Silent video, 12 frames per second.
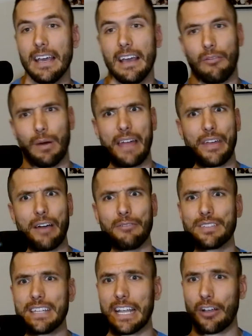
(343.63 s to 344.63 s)
what I thought
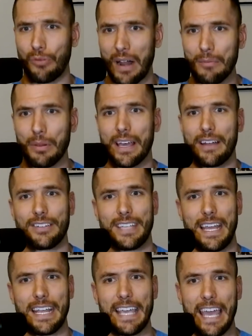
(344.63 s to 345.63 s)
was an incredibly
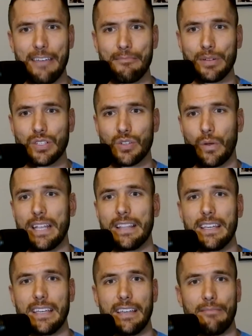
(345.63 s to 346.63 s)
entertaining game between
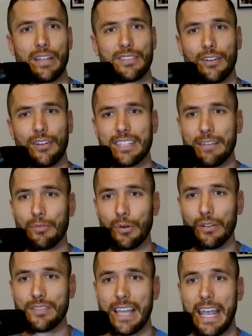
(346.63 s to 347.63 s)
the Minnesota
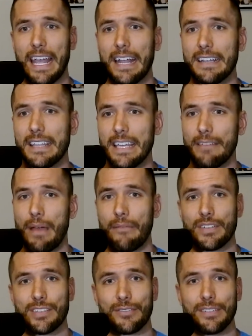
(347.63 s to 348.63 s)
Timberwolves and the
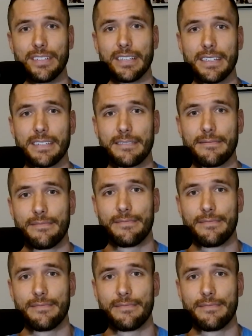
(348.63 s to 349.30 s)
Memphis Grizzlies.